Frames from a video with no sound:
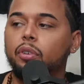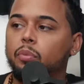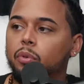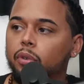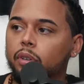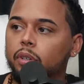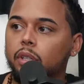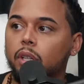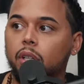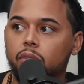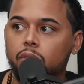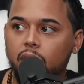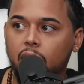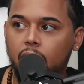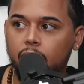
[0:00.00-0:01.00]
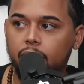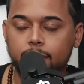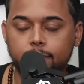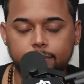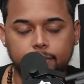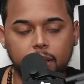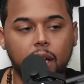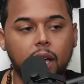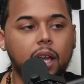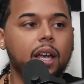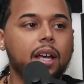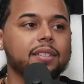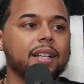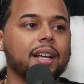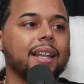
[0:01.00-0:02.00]
no more, Lil Yachty, and
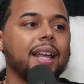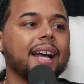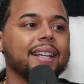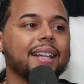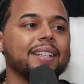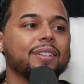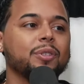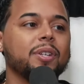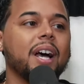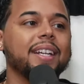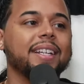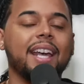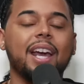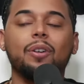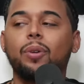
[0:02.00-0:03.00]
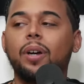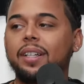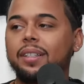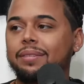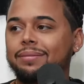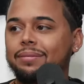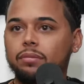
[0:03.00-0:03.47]
it's not like, like Lil Yachty can't write.